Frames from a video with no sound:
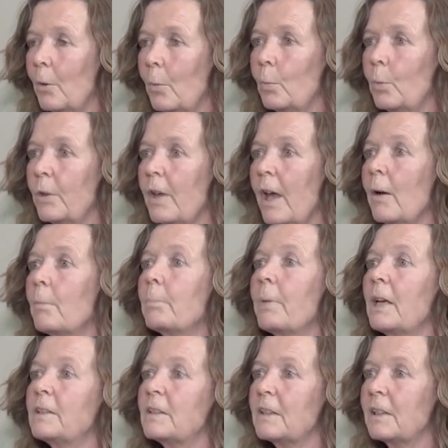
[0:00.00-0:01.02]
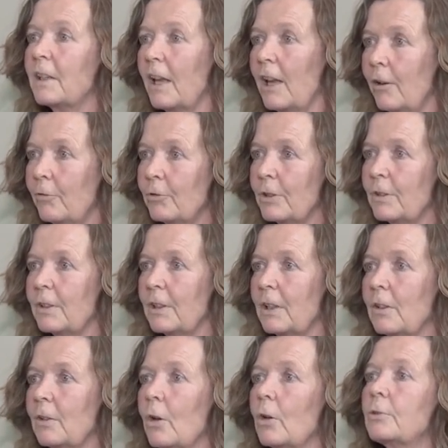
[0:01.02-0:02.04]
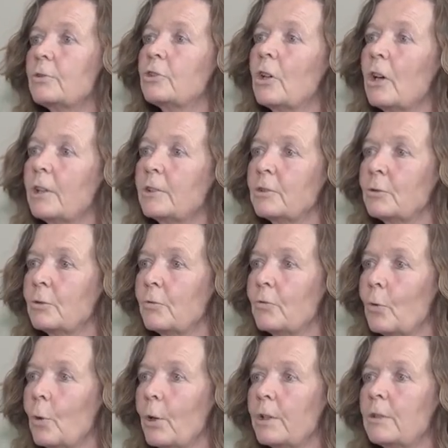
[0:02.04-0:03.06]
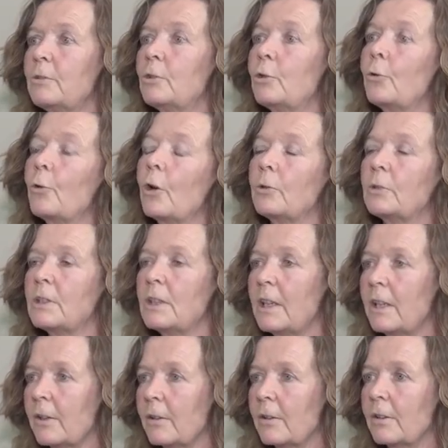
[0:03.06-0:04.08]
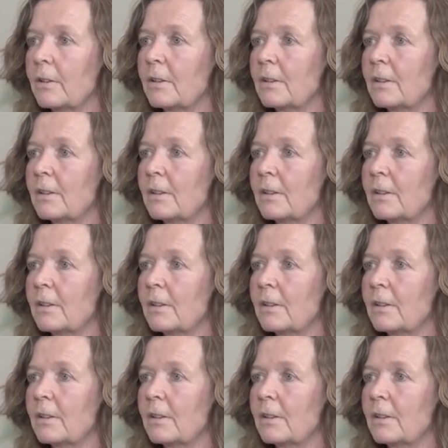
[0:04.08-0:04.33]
without basing everything on trying to avoid your own death.